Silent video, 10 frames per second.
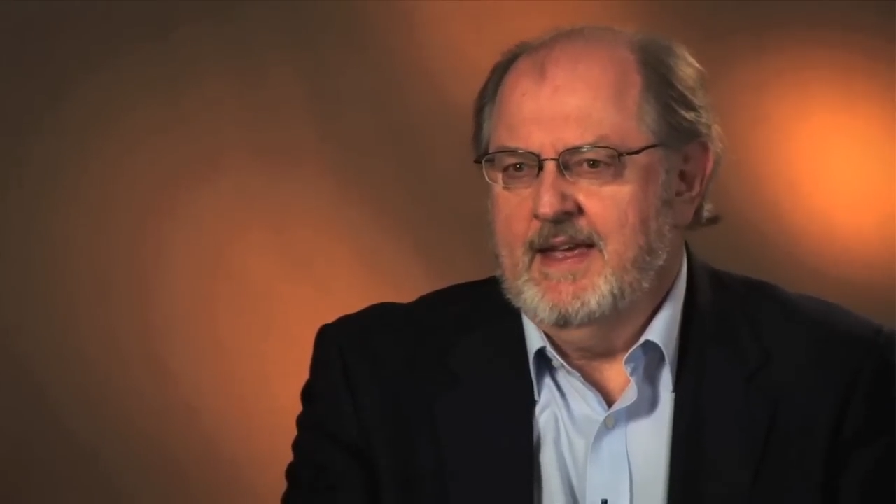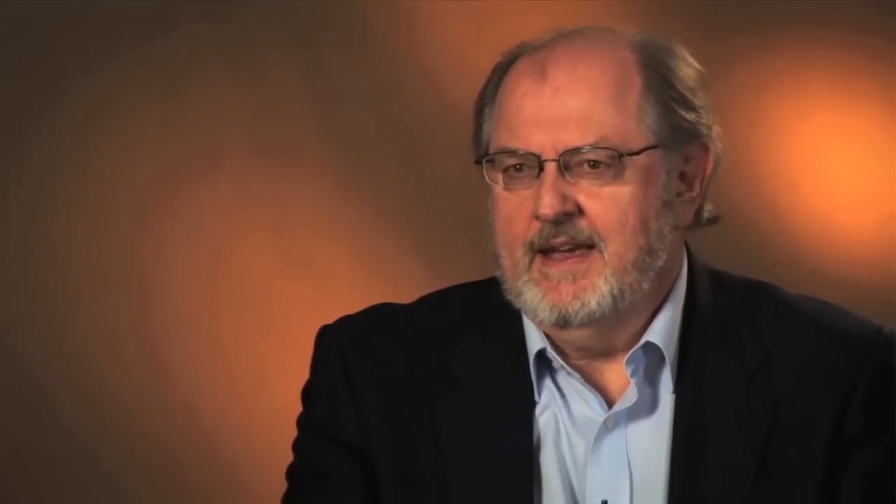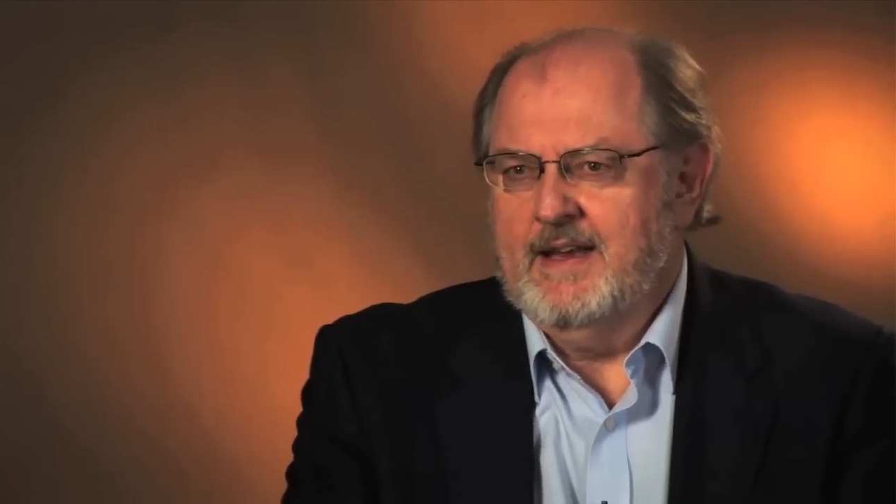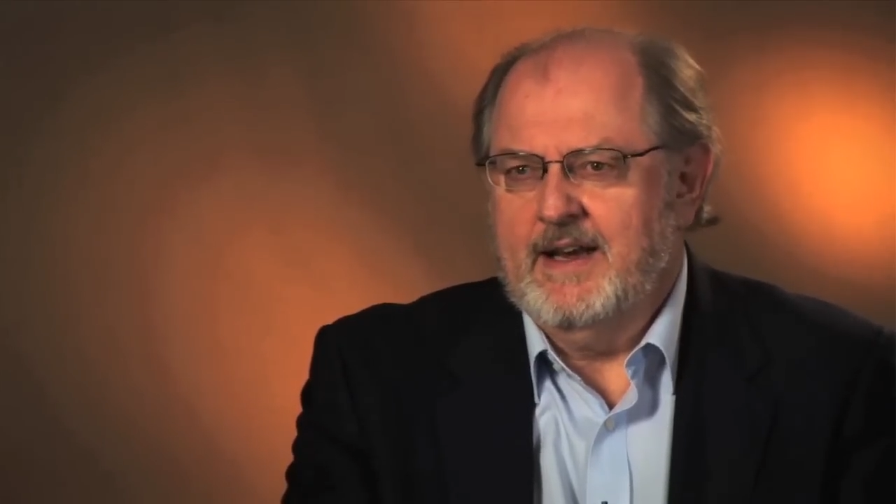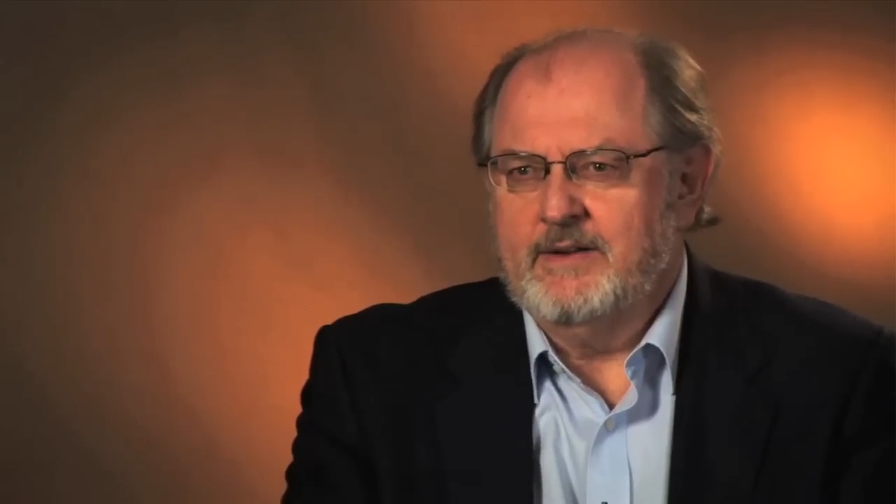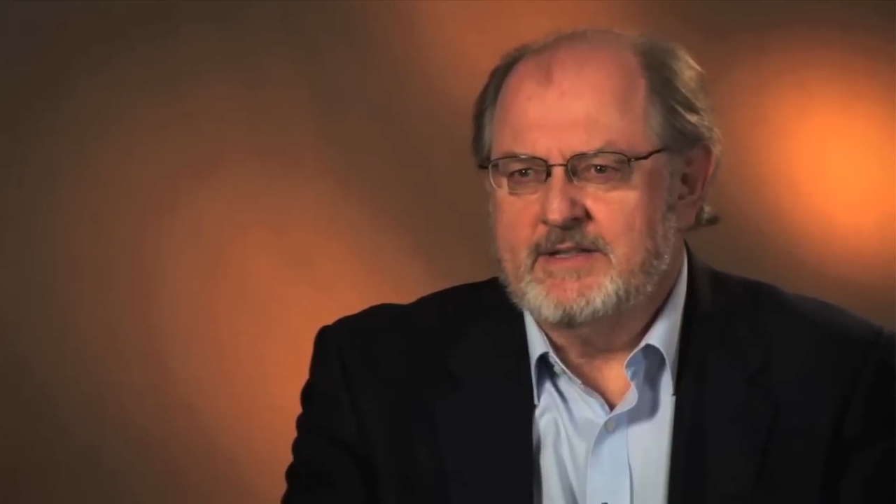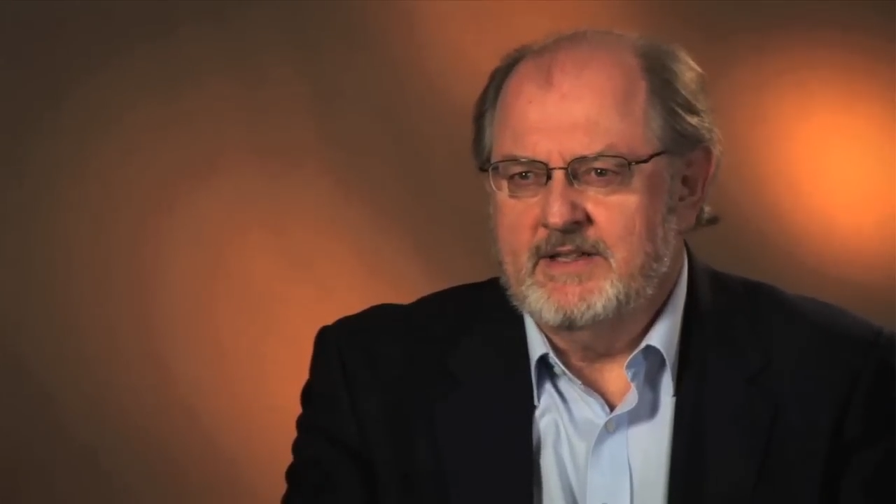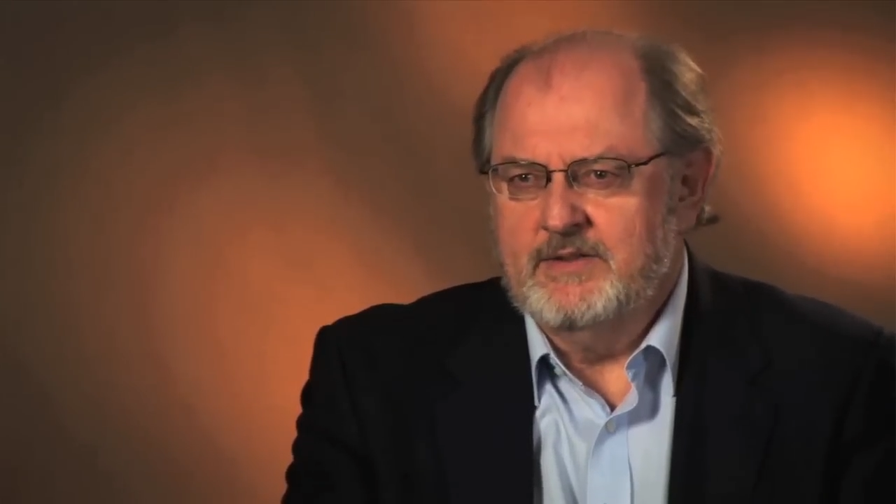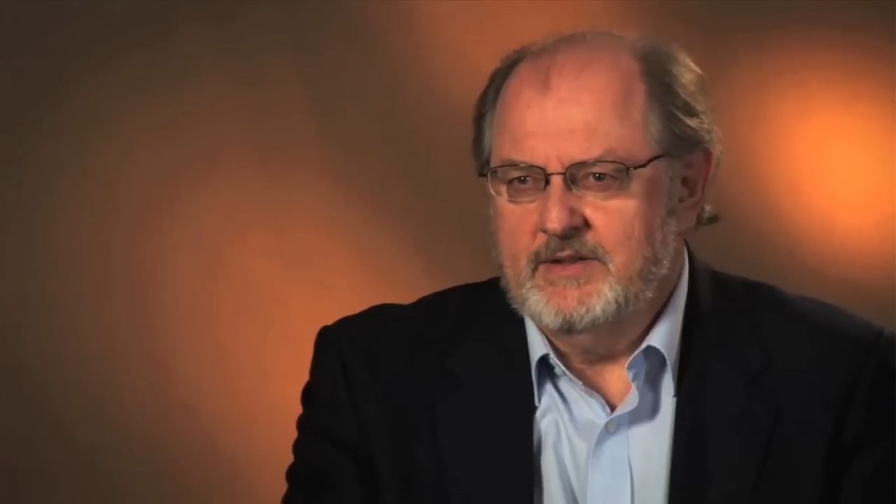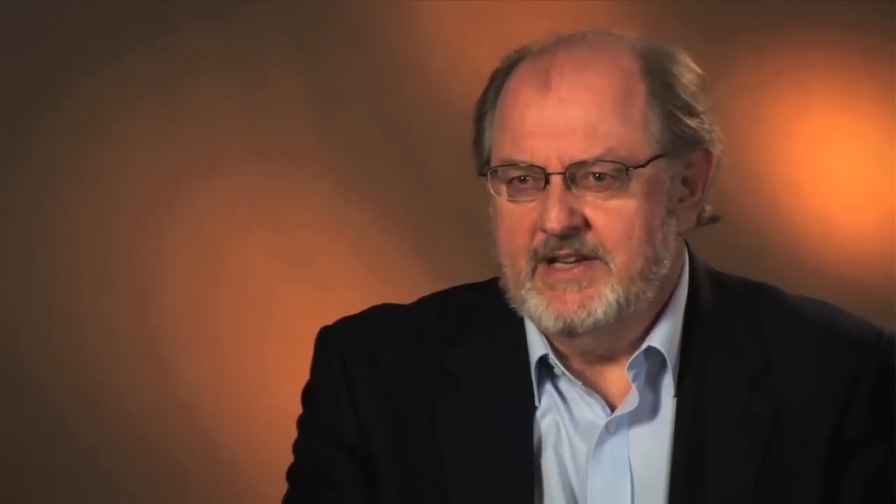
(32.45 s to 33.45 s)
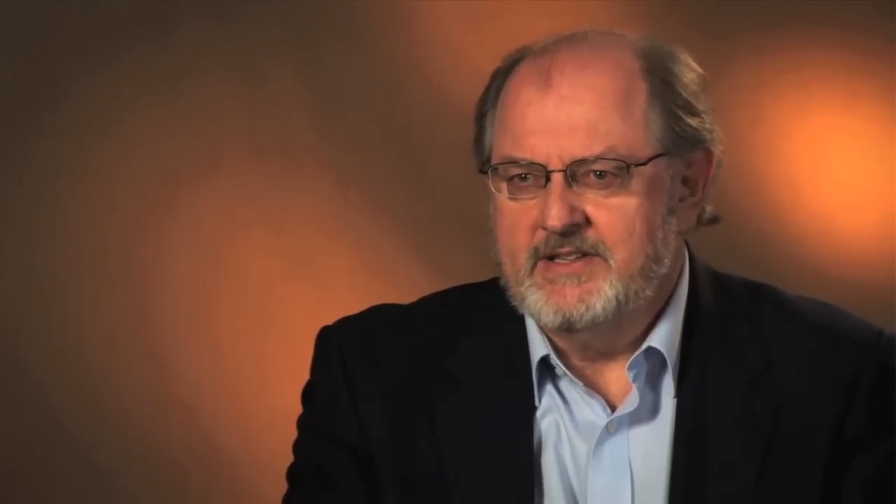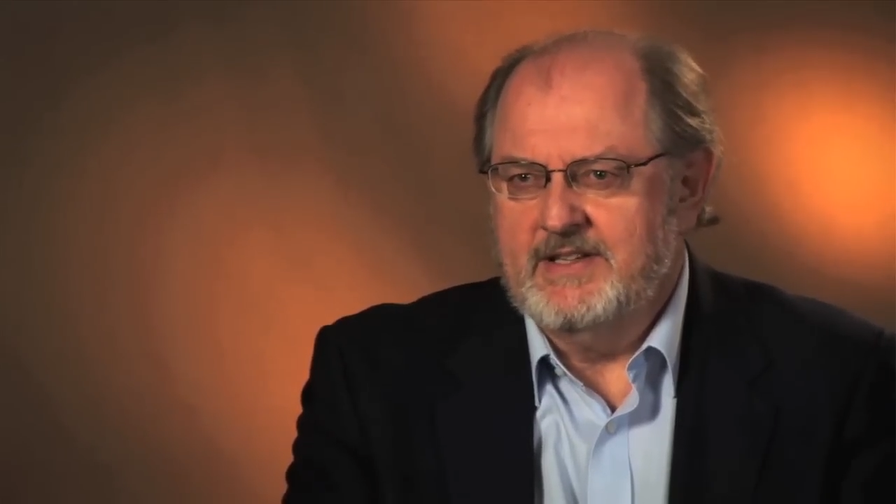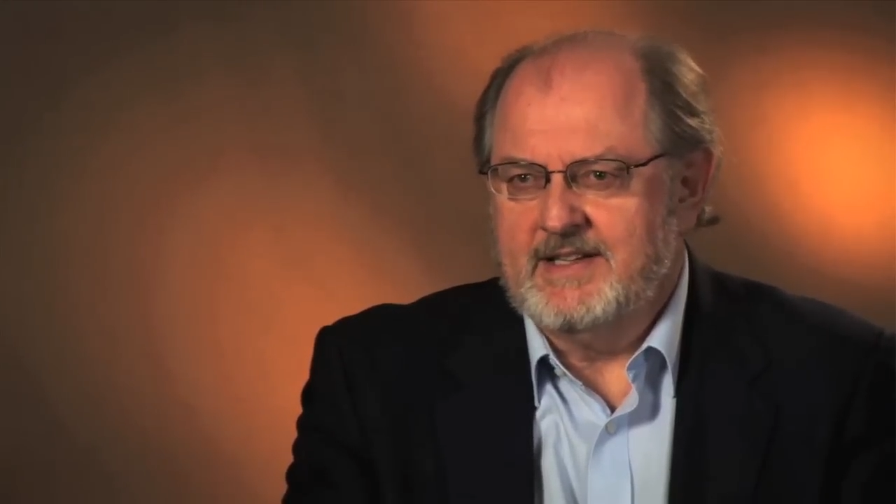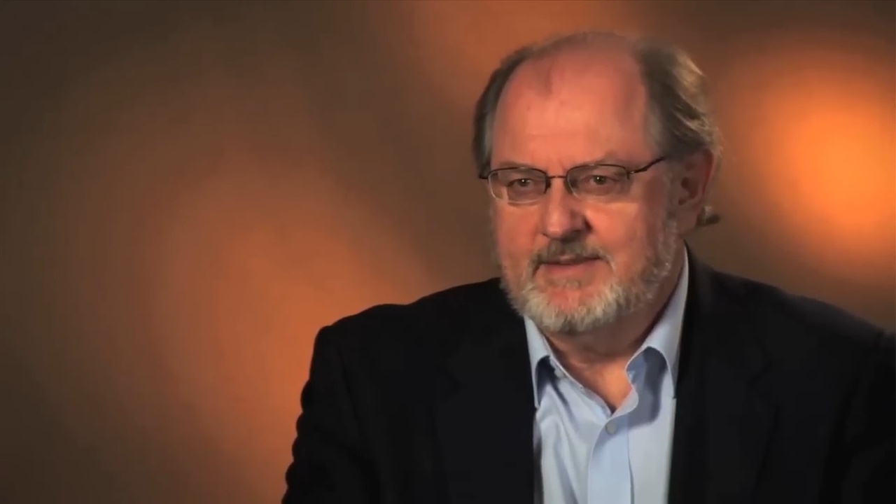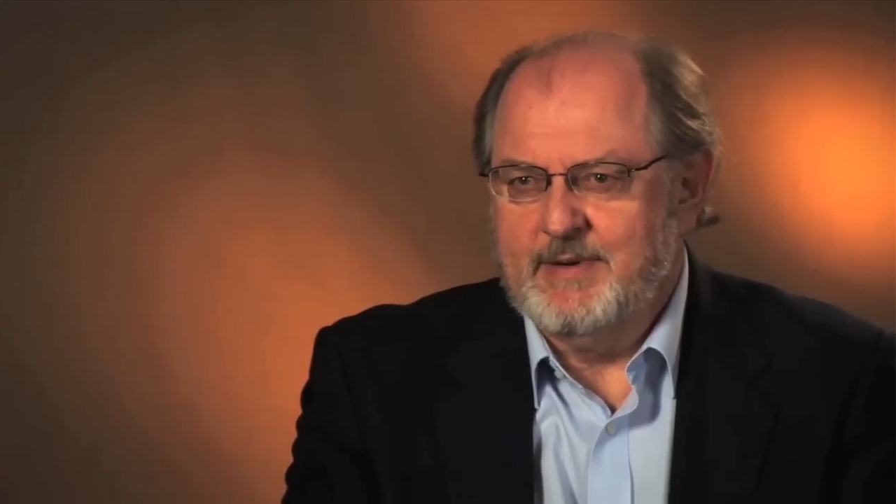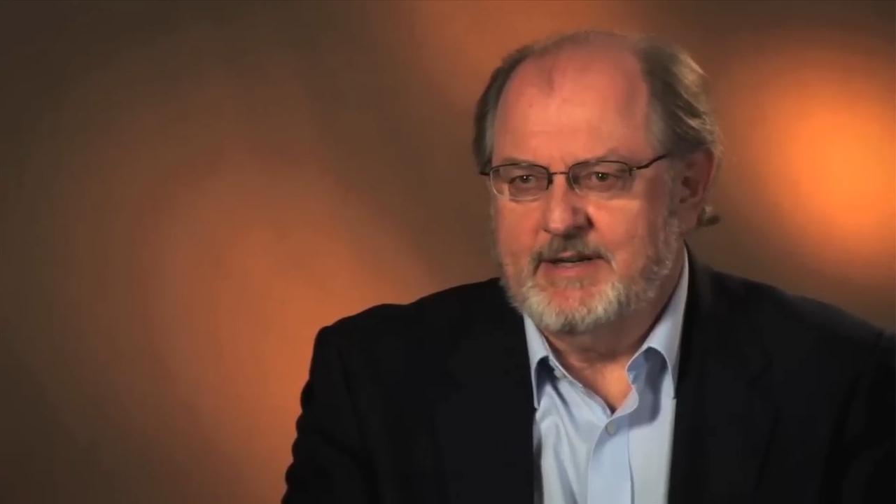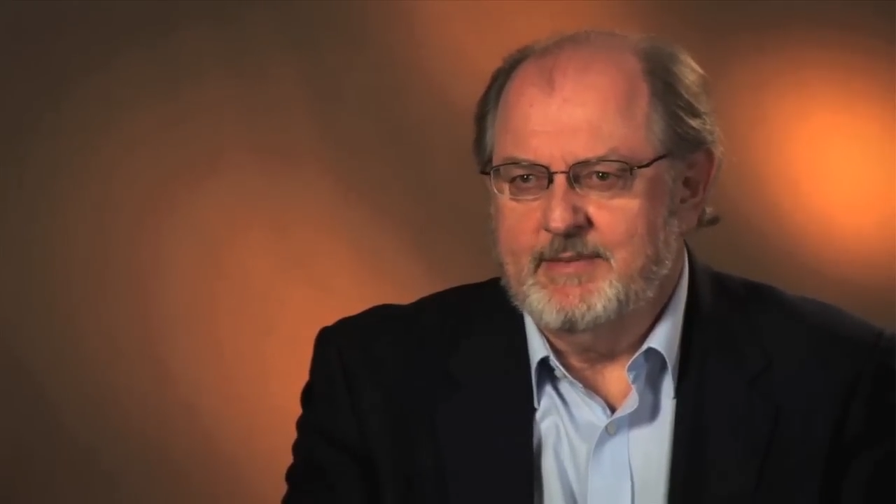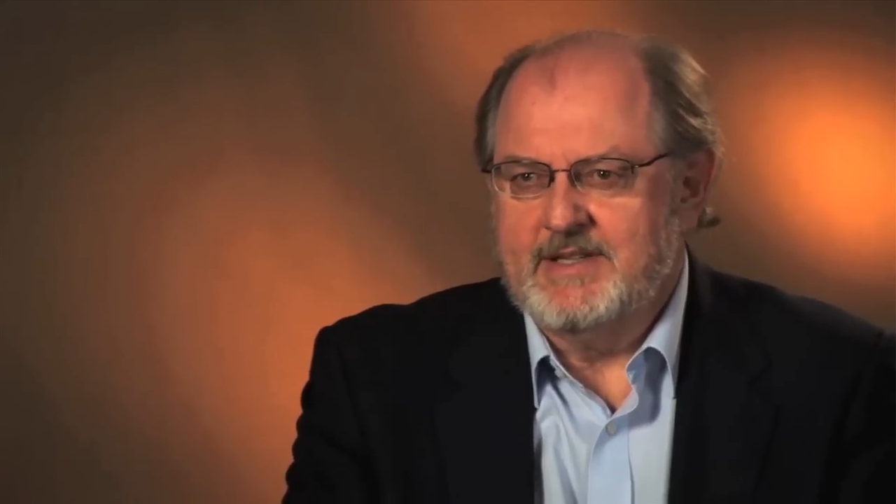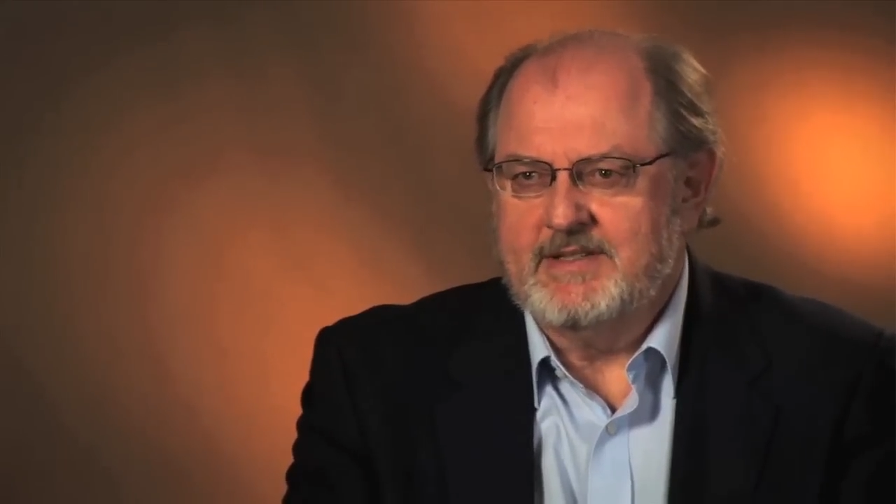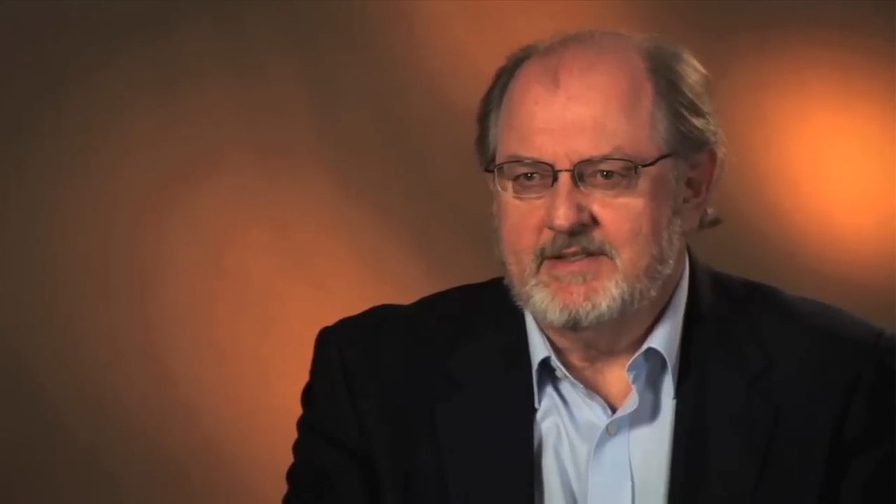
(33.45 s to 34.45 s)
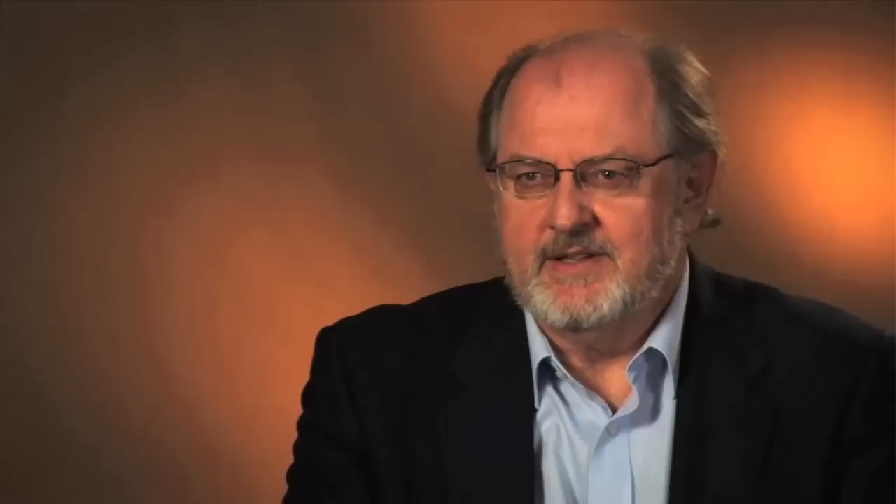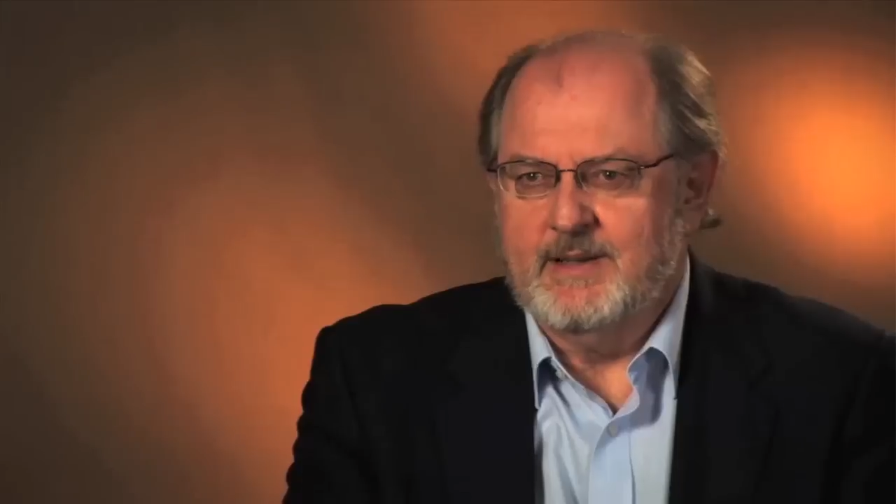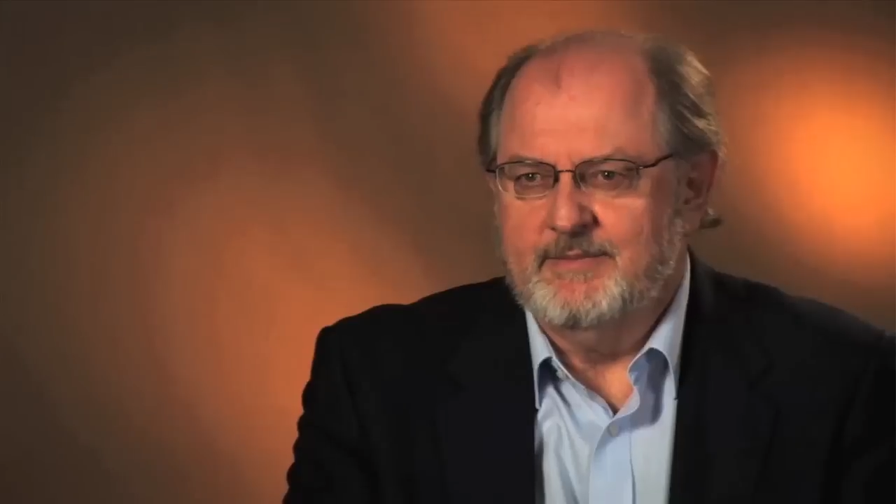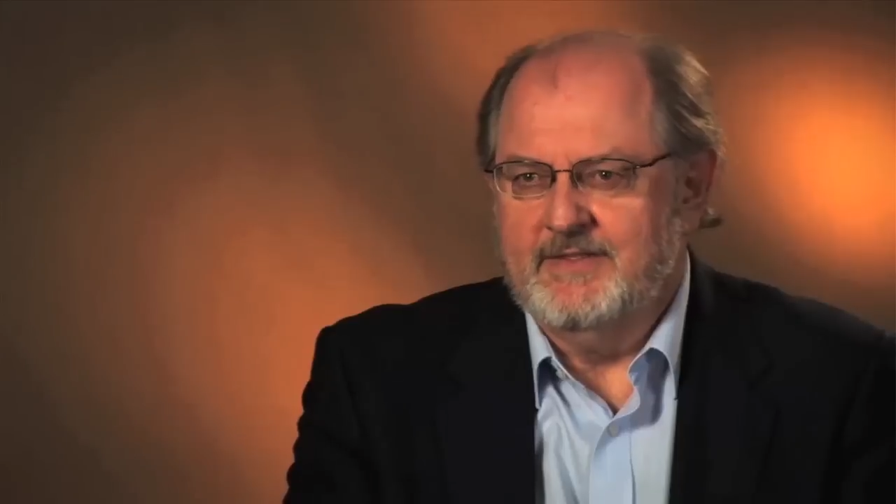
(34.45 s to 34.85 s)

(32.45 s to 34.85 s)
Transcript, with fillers: And I also do engine experiments to help